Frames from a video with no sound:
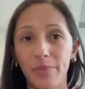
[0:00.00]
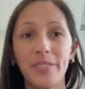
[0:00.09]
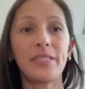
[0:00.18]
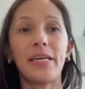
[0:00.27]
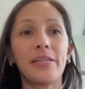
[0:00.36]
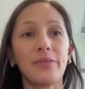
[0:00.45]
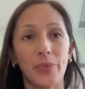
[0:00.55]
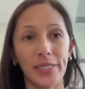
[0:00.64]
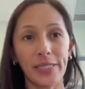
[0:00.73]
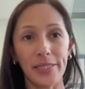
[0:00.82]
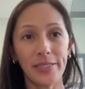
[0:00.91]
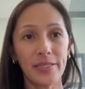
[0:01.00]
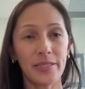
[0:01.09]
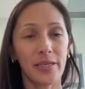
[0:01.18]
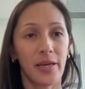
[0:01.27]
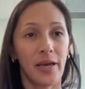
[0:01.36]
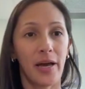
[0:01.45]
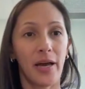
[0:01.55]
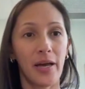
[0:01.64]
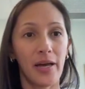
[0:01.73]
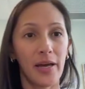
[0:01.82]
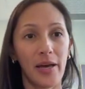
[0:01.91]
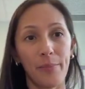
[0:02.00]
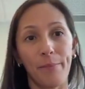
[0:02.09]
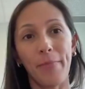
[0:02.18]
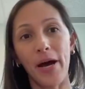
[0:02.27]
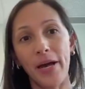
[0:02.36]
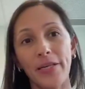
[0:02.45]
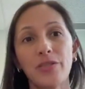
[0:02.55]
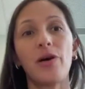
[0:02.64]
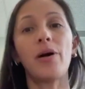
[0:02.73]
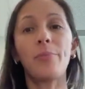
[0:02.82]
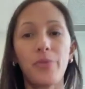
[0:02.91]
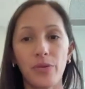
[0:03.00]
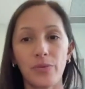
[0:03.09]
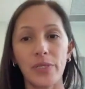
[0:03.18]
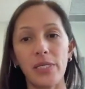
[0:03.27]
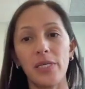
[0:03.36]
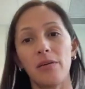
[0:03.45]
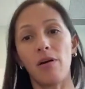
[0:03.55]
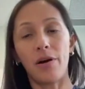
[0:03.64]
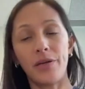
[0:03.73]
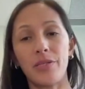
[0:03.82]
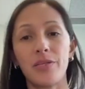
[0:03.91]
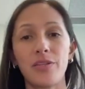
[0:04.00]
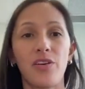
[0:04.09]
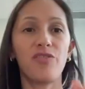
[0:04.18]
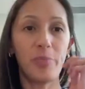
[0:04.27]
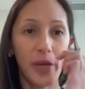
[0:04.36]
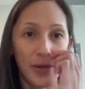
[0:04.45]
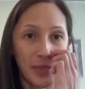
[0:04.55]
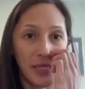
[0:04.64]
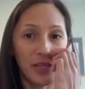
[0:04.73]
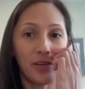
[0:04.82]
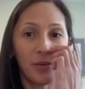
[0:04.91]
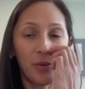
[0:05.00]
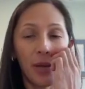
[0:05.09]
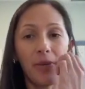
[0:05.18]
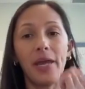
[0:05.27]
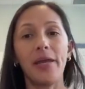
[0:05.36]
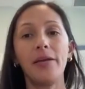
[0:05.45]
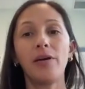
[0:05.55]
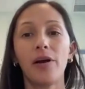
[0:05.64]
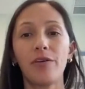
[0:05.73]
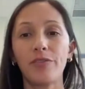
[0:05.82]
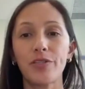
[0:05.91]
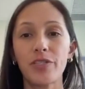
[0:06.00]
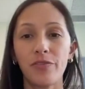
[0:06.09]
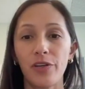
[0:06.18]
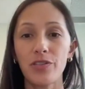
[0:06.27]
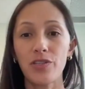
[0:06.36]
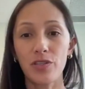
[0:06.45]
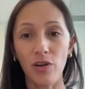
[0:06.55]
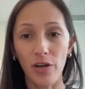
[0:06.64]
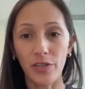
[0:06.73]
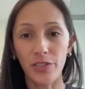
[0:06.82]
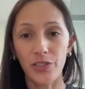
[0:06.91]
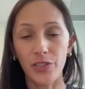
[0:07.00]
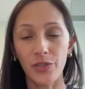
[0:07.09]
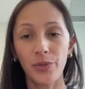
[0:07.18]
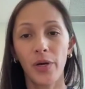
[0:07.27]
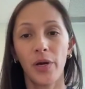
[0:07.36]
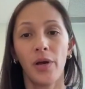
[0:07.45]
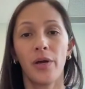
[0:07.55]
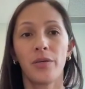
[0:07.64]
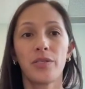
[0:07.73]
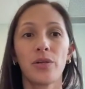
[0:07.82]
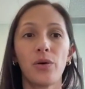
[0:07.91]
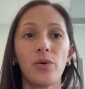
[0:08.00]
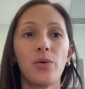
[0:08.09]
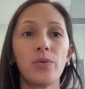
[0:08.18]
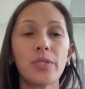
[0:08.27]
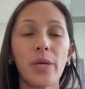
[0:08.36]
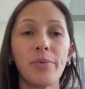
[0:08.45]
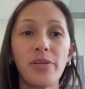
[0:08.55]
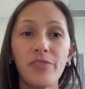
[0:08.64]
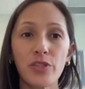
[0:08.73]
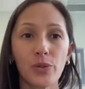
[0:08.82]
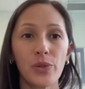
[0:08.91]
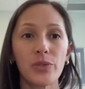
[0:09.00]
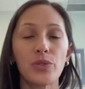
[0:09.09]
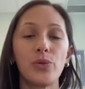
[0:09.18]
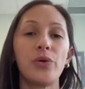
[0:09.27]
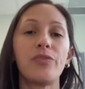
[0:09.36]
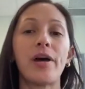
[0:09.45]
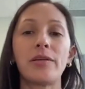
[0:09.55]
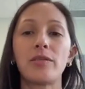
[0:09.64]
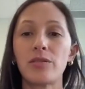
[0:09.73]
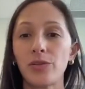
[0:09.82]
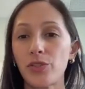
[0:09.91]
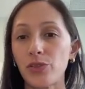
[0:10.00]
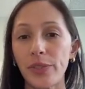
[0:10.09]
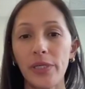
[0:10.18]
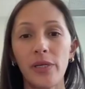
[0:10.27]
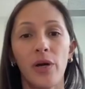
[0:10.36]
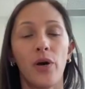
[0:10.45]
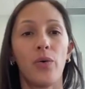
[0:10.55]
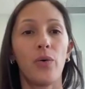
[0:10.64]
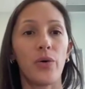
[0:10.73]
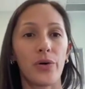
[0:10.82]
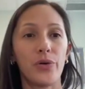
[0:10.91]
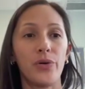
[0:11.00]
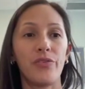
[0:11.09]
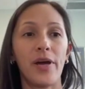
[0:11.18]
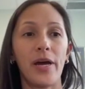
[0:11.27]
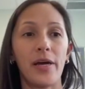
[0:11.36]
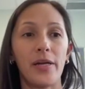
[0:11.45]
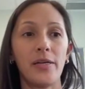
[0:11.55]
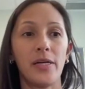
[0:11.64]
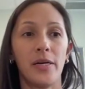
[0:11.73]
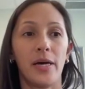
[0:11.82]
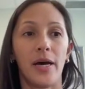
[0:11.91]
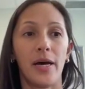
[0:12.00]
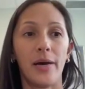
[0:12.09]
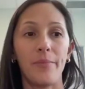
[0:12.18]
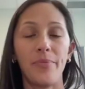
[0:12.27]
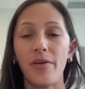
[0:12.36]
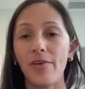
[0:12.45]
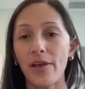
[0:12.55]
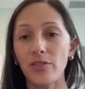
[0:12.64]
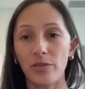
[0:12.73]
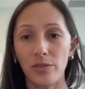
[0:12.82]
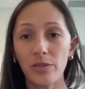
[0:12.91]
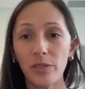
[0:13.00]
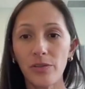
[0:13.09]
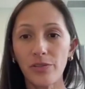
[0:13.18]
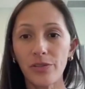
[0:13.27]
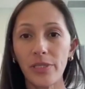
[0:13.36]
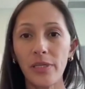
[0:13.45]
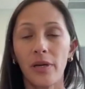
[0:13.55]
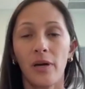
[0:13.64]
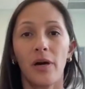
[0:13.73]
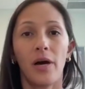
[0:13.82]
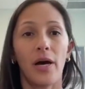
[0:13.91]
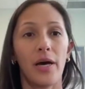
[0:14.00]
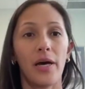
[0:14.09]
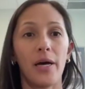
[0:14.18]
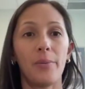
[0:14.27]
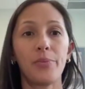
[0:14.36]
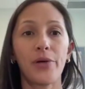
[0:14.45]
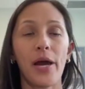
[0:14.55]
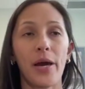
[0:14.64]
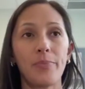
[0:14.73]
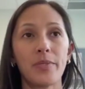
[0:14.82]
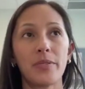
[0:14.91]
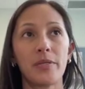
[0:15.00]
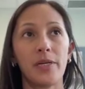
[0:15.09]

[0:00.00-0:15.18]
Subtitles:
stated what it is. My top 3 causes of perineal pain are, first of all, scar tissue. So some individuals who have had surgery or who have had a vaginal delivery, perhaps